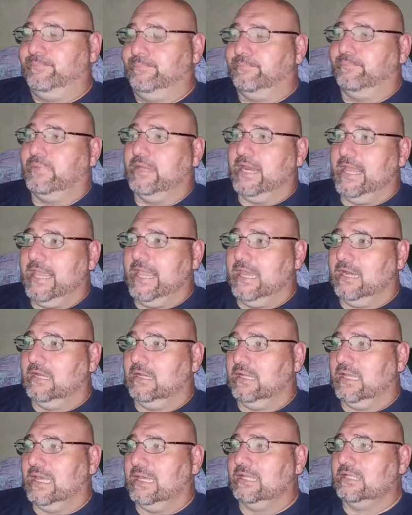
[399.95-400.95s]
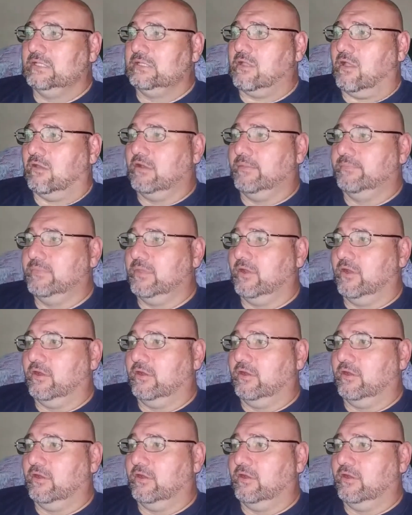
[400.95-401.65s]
But I had a lot of salt up there,